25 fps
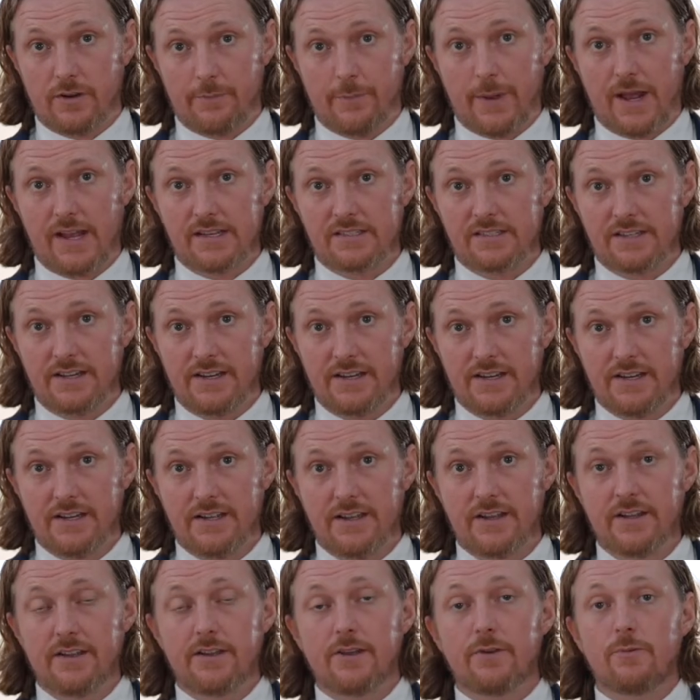capacity
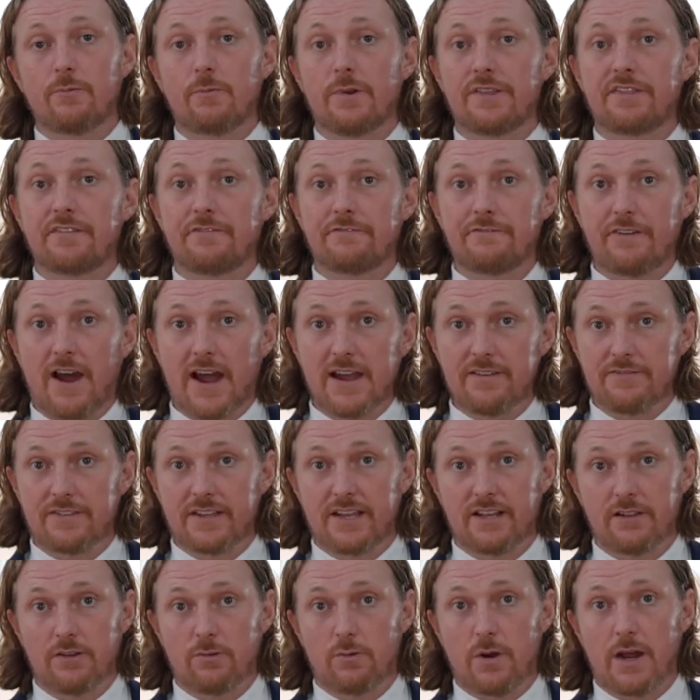with 5
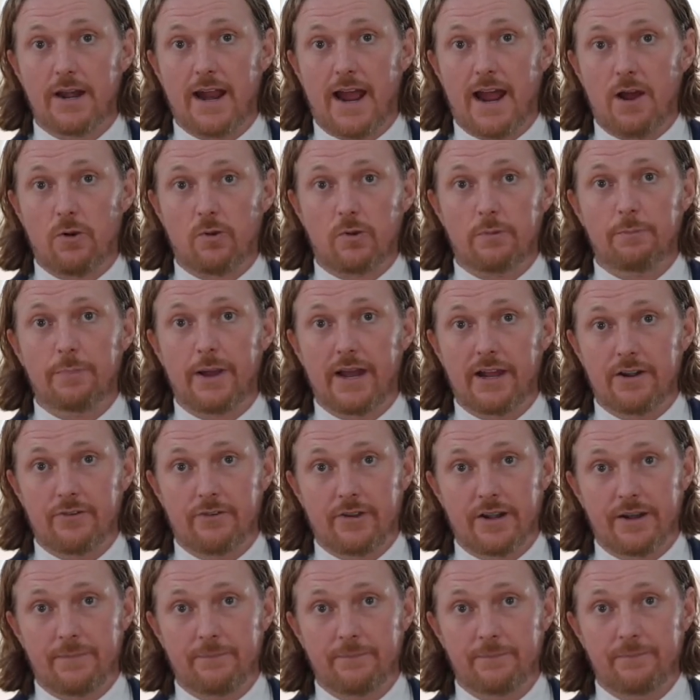kilowatt-hour
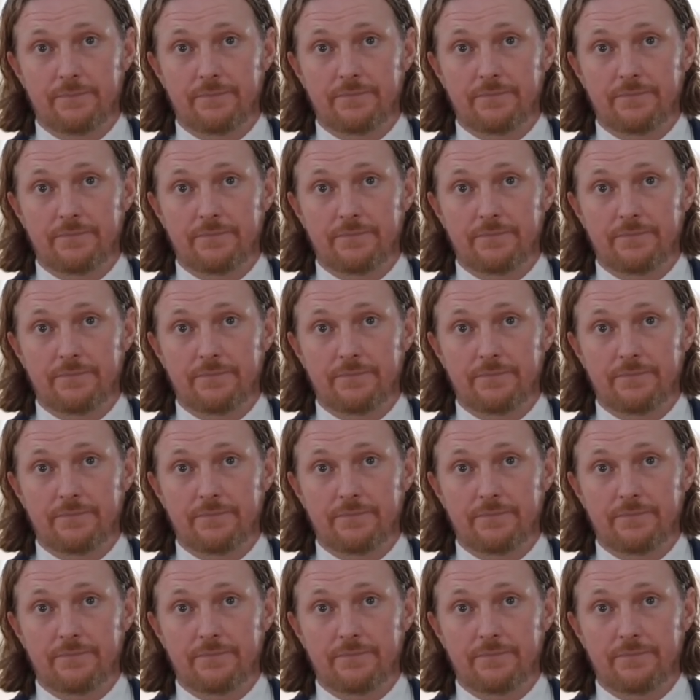battery.